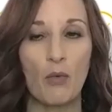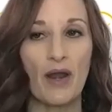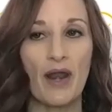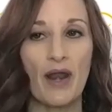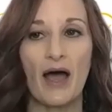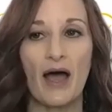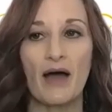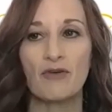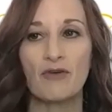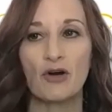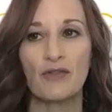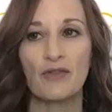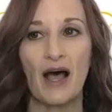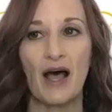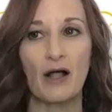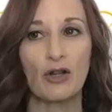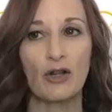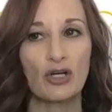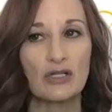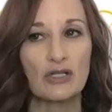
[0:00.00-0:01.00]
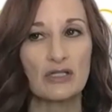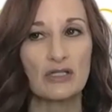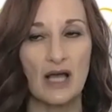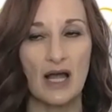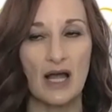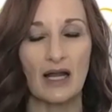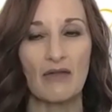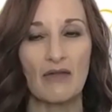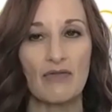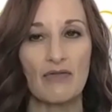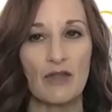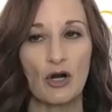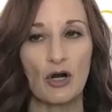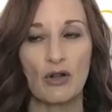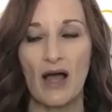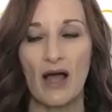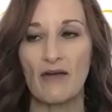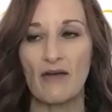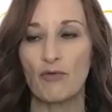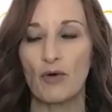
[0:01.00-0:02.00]
whatever that looks like in their
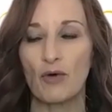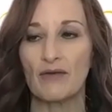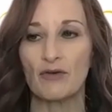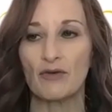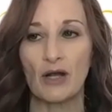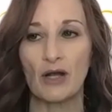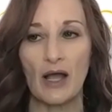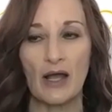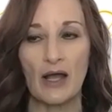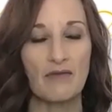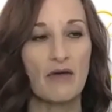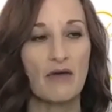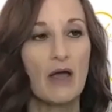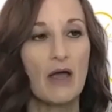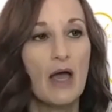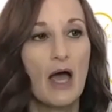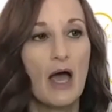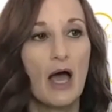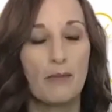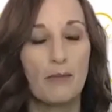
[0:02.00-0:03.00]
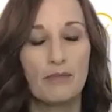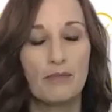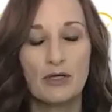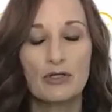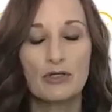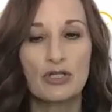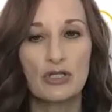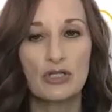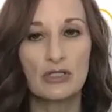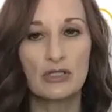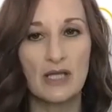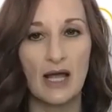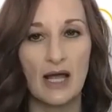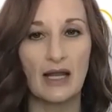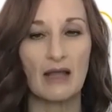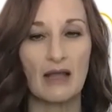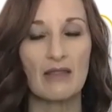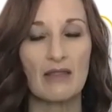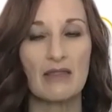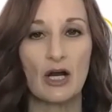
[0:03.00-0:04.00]
life, whatever kind of abuse looks like
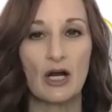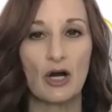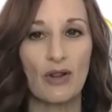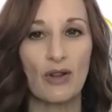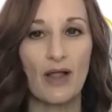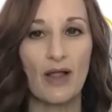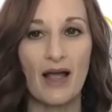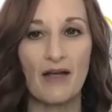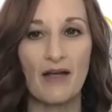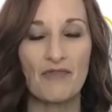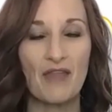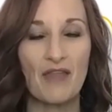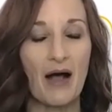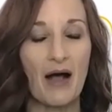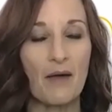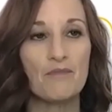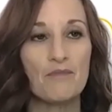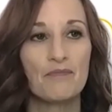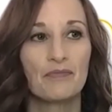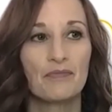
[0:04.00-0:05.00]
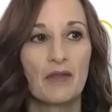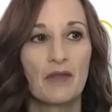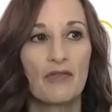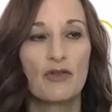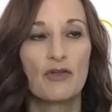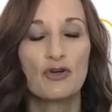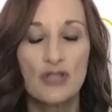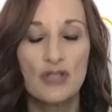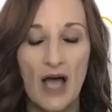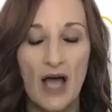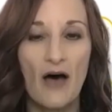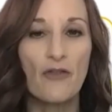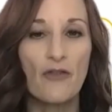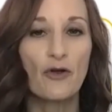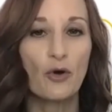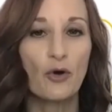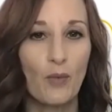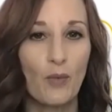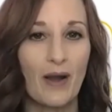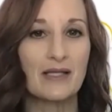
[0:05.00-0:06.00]
in their life, that there's
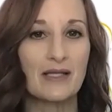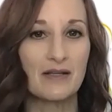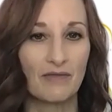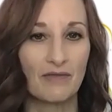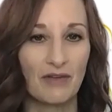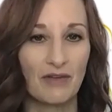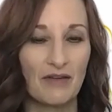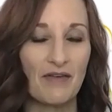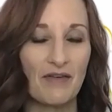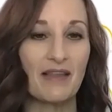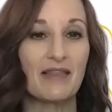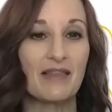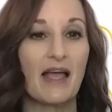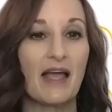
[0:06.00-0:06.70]
other ways of living.